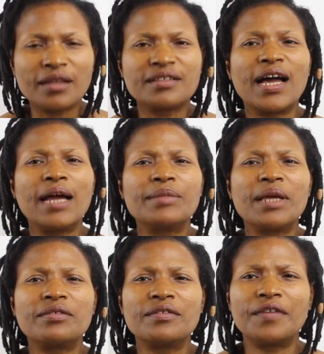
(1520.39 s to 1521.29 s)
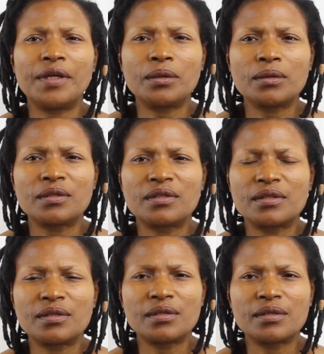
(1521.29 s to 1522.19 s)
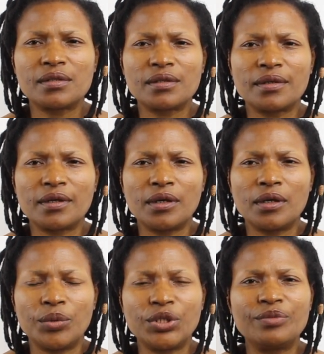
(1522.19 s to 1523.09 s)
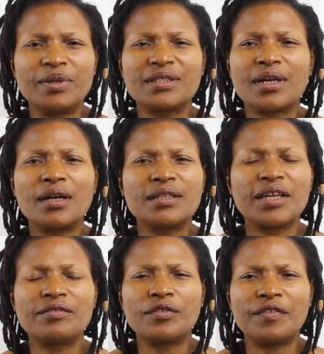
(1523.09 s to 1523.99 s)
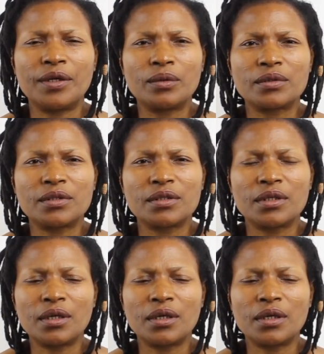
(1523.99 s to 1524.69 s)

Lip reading: Time never fails, which means God never fails.